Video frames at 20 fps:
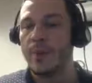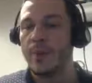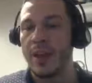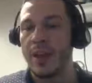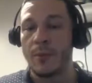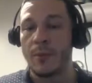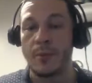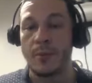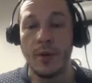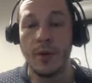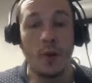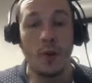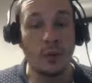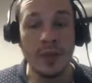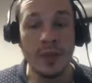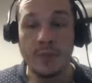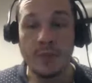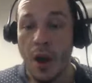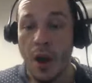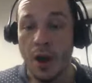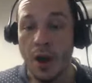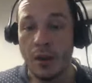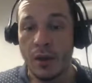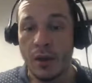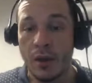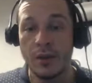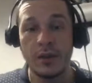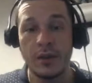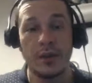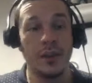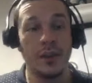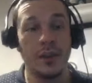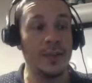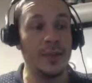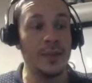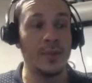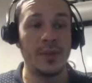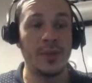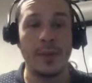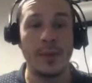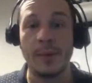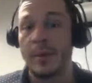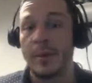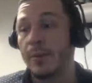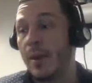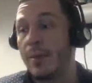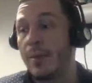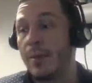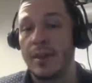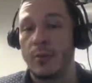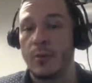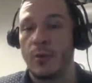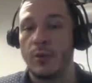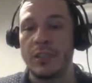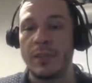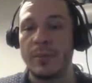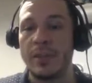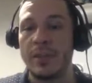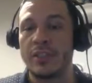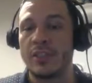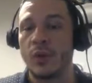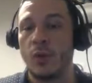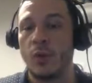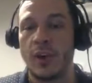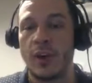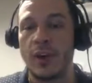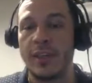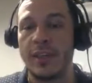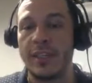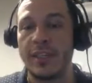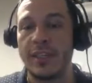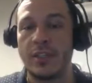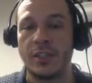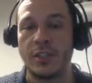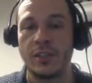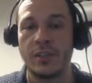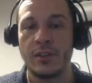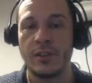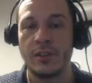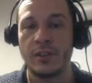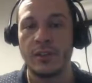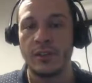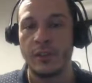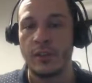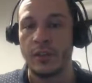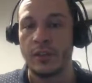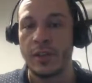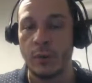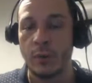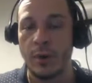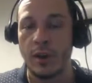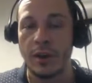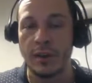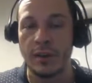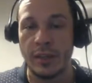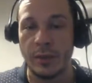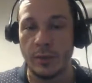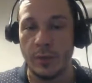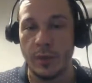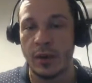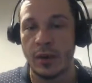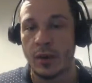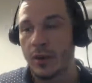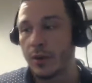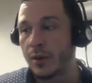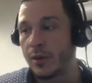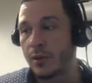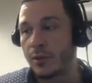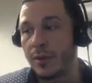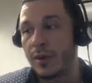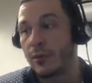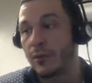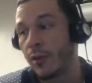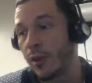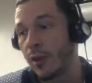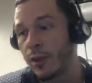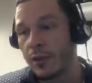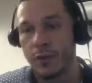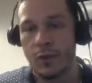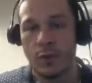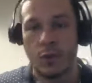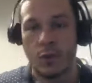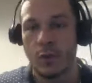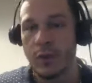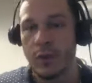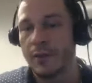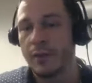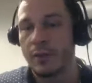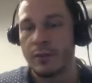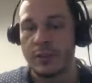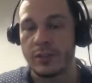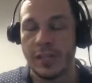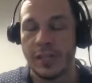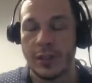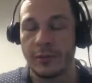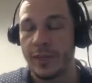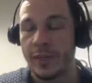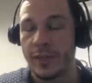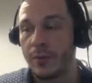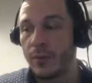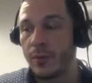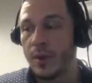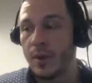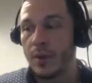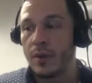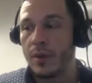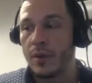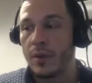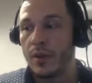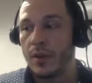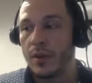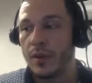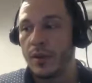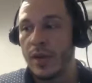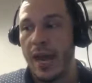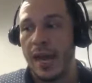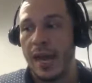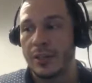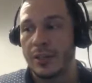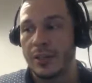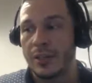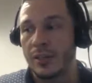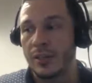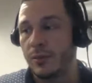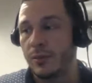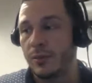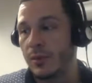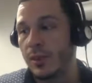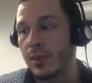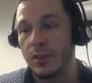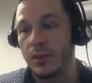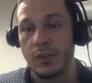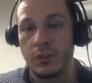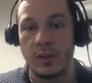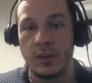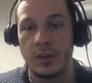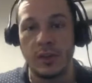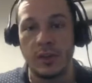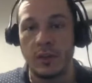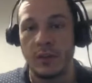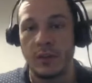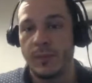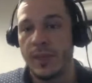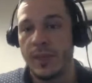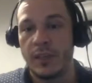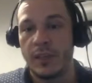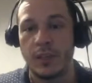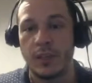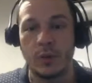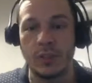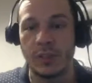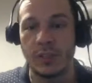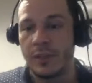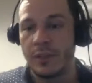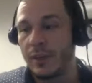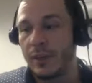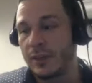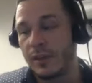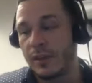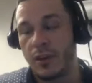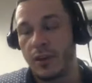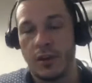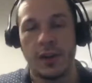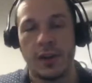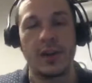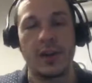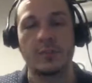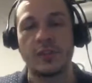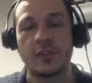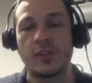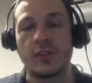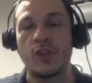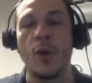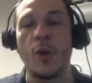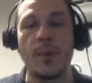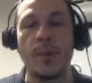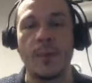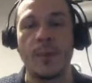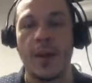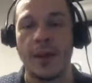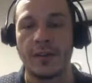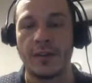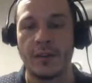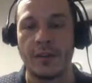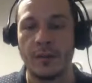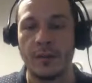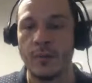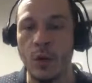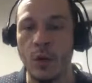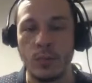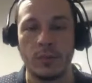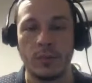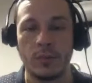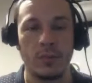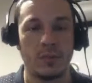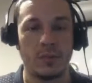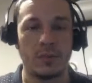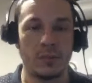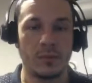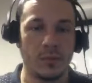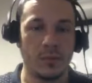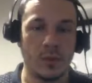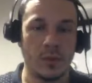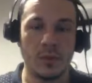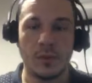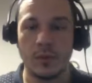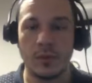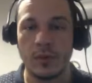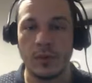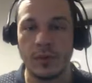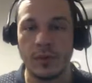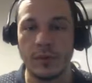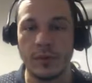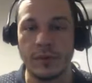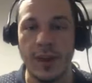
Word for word: that only bought a limit, maybe they were only limited to one each. You know, they wanted they wanted to create create a vertical, whatever they were selling. Mm-hmm. They actually, you know, being inquisitive, they said, "All right, I'm just going to open mine." Boom. Fact, I